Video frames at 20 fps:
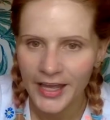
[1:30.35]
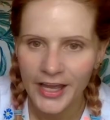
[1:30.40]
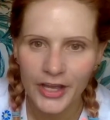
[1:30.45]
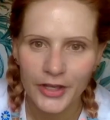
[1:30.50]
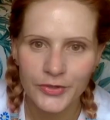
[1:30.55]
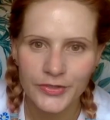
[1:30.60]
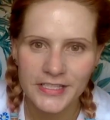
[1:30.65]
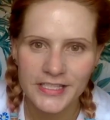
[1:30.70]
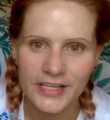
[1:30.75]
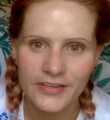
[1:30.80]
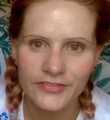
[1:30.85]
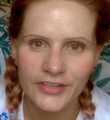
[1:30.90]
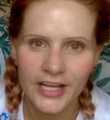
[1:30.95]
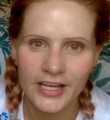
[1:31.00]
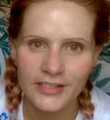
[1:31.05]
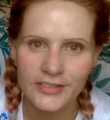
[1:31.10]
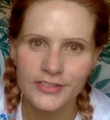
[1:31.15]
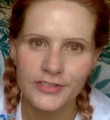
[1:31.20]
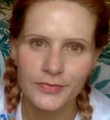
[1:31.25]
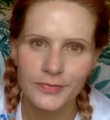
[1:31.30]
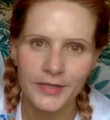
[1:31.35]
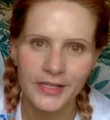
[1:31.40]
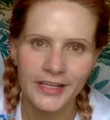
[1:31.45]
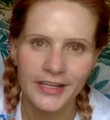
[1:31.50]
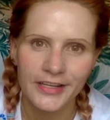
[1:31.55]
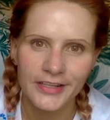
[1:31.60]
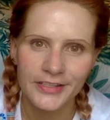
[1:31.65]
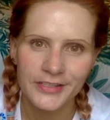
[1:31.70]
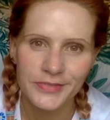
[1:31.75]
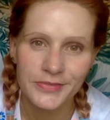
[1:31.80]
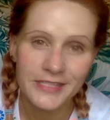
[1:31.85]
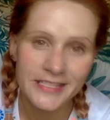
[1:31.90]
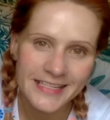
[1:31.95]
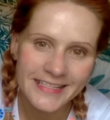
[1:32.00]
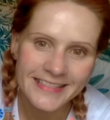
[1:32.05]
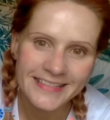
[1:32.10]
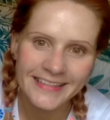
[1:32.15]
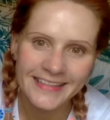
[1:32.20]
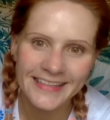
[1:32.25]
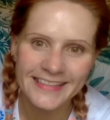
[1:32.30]
I always have cuts on my nose, which
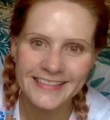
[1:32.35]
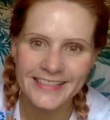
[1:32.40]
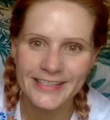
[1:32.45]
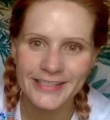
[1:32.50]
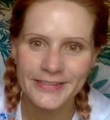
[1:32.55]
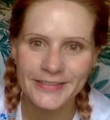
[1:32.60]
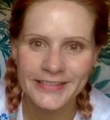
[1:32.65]
isn't ideal.